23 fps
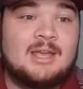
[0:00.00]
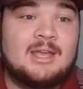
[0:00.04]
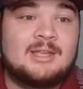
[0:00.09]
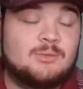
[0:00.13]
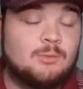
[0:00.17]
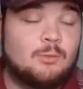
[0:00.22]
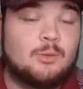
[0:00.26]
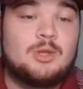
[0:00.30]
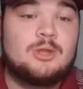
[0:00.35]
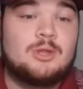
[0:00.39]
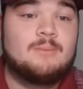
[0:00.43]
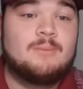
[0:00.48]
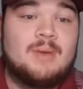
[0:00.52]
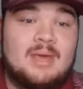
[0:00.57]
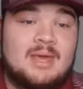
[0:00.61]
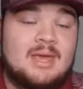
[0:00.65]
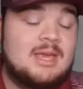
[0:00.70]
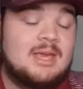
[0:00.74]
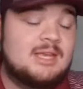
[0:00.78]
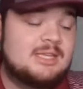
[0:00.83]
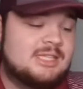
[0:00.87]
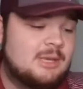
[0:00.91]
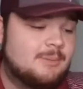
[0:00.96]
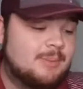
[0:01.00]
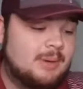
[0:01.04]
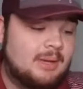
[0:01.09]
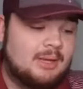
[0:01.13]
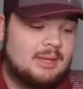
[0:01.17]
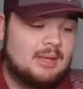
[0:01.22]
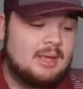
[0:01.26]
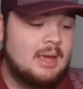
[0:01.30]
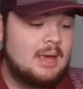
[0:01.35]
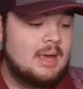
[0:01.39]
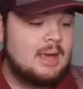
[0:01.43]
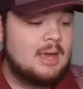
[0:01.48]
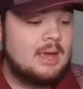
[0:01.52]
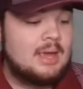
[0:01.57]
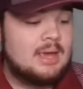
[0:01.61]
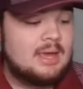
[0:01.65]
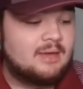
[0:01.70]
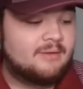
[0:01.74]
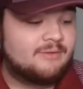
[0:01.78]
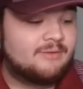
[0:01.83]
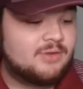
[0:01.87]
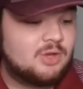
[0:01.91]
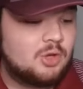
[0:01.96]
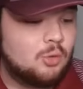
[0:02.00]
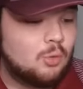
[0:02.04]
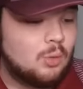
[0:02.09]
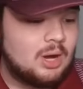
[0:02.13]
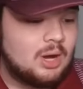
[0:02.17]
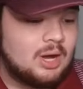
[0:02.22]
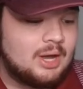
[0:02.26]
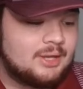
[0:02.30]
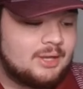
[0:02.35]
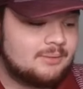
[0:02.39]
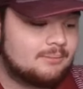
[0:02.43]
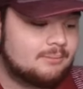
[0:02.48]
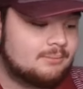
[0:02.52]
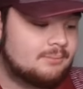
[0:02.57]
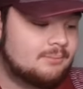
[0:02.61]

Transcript: It wouldn't be easy, but if you want